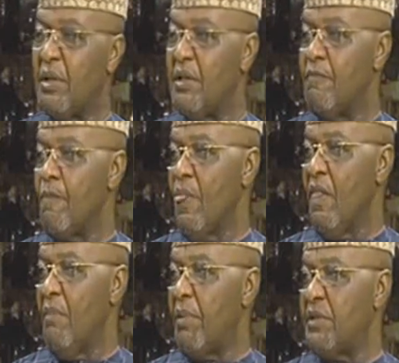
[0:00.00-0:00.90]

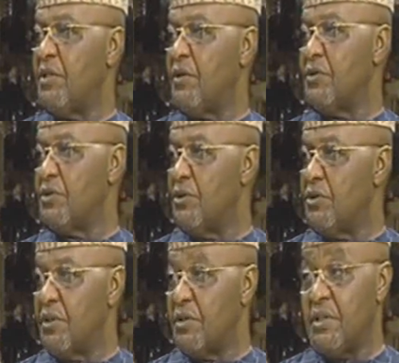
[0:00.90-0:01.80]
party
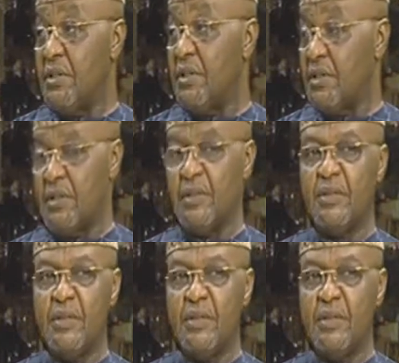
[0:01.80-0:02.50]
constitutions. It isn't.